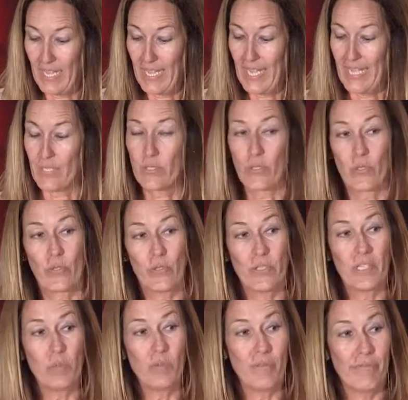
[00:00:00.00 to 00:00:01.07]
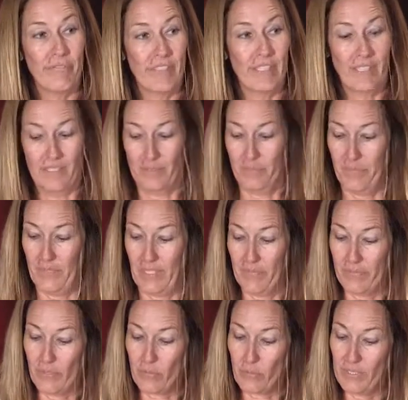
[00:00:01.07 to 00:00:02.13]
And security will fail
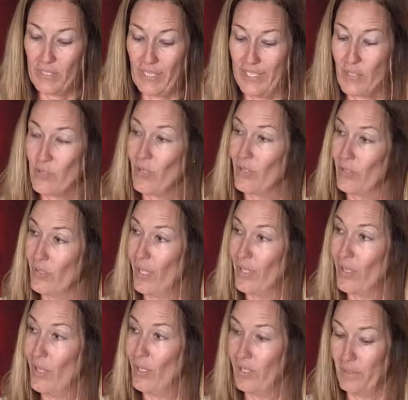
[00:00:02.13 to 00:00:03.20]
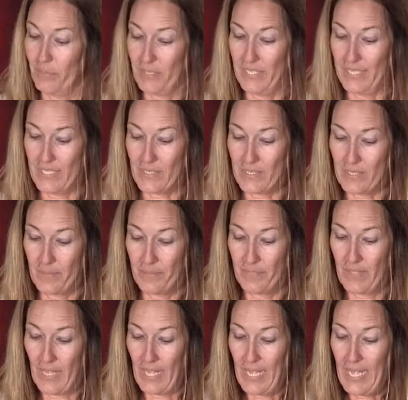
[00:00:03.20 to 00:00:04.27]
if the three legs are not all in
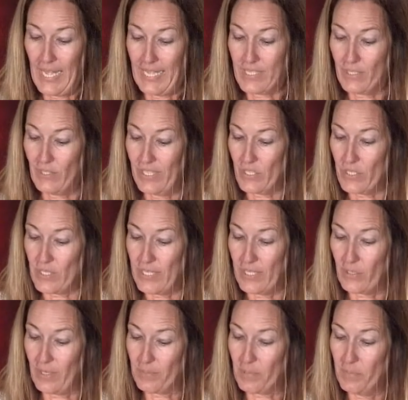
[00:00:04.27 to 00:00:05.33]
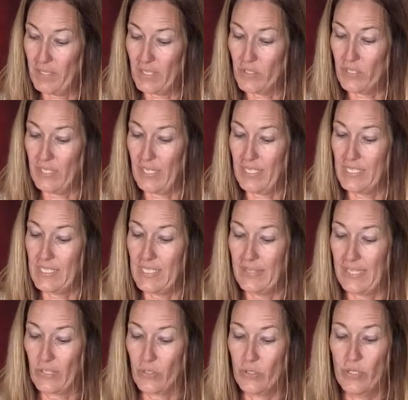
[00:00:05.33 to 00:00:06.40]
place. As a legislator, I'm committed to the idea
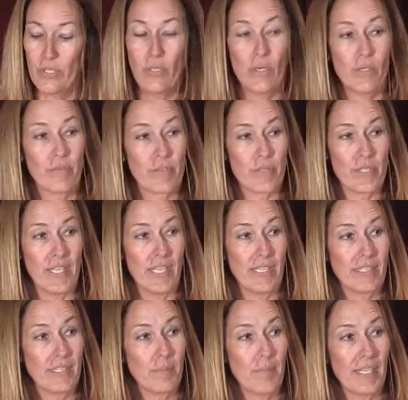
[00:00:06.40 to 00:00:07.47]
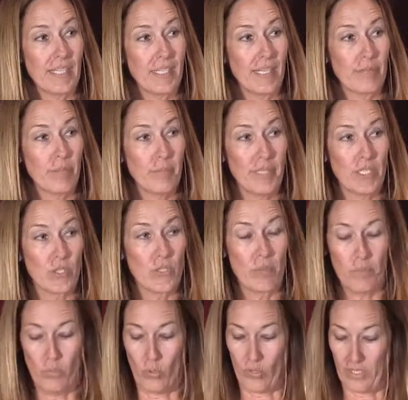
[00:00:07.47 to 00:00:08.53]
that good oversight can make
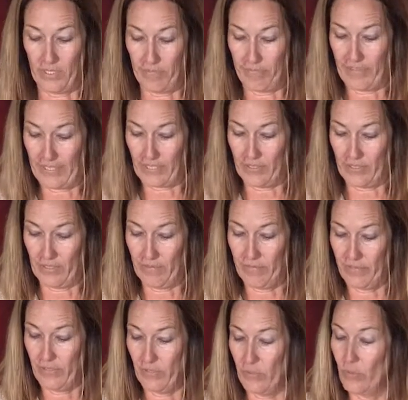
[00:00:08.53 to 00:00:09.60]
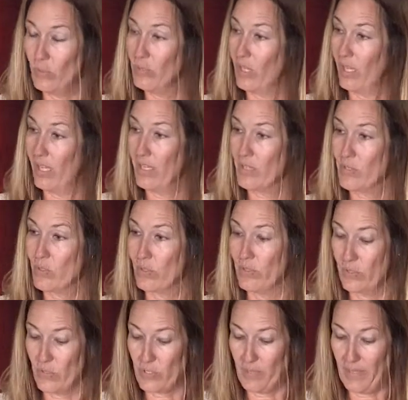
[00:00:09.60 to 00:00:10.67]
government more effective. New laws or
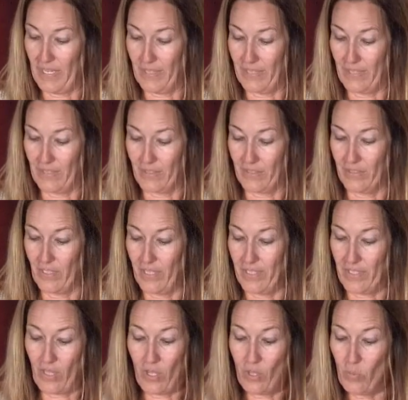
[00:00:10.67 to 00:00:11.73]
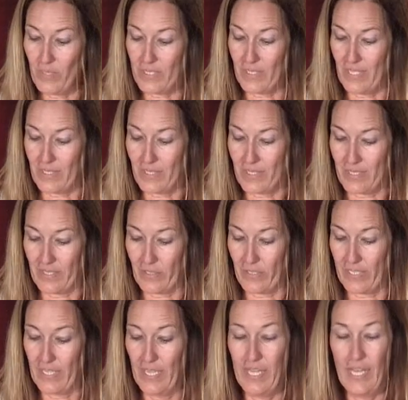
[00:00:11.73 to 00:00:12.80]
new spending are not always
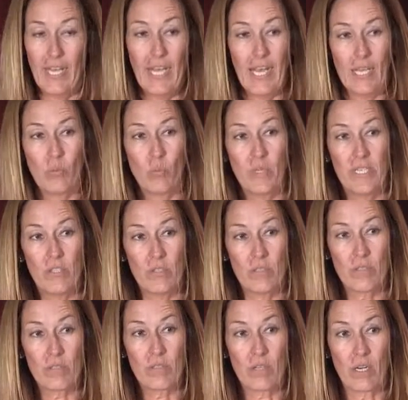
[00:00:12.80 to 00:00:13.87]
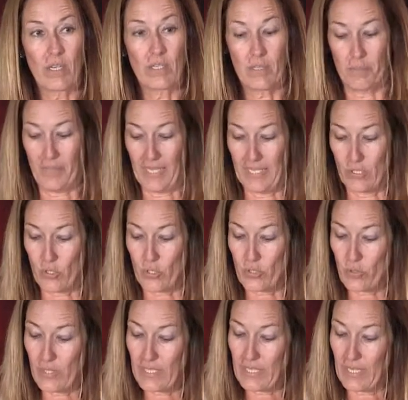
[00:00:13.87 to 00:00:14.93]
necessary, and we should start by
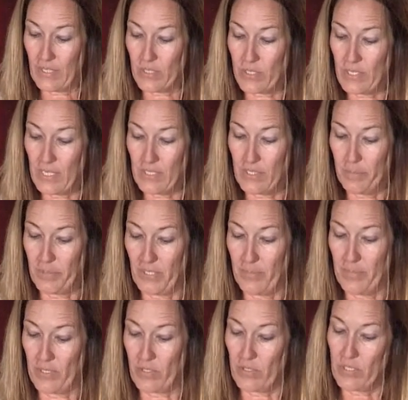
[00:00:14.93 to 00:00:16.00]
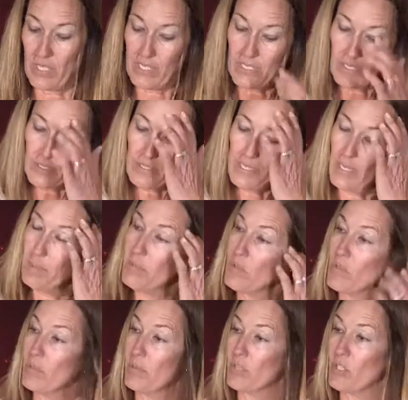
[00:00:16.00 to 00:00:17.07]
ensuring that our state departments are taking
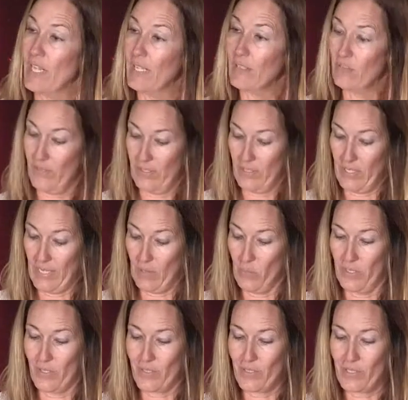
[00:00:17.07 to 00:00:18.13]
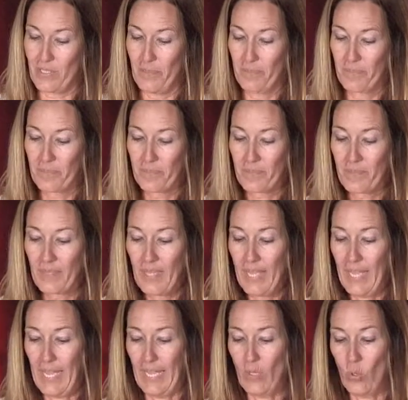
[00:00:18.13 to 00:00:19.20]
steps to protect their networks
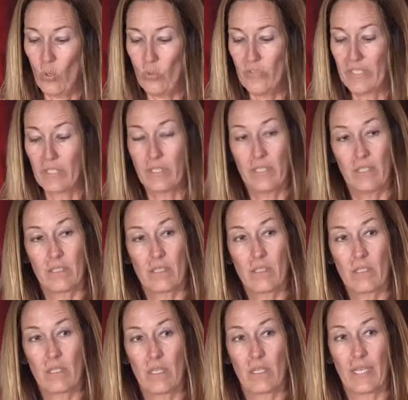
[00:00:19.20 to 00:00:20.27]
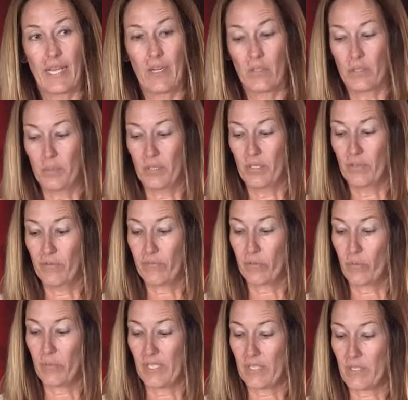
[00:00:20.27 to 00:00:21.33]
and holding leaders accountable
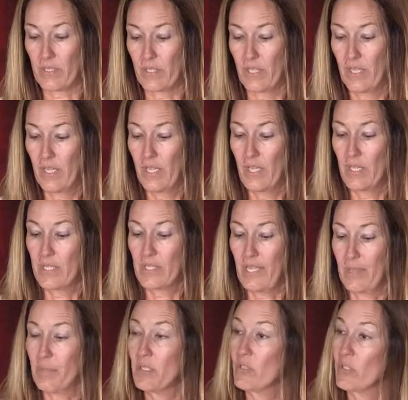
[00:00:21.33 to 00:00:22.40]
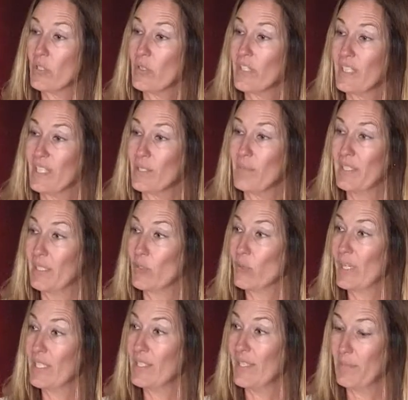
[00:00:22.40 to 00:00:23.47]
for risk. Cybersecurity has been a
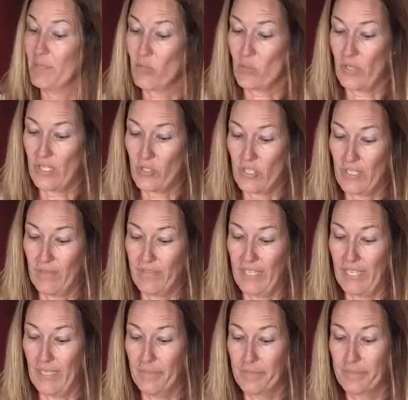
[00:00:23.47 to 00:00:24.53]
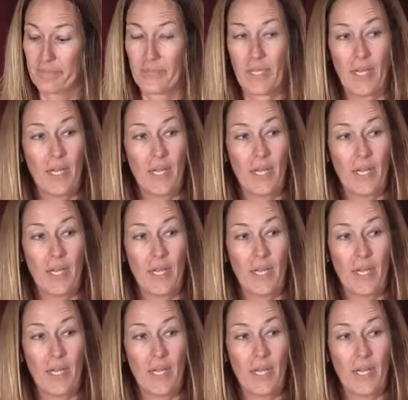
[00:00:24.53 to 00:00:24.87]
great demonstration of that.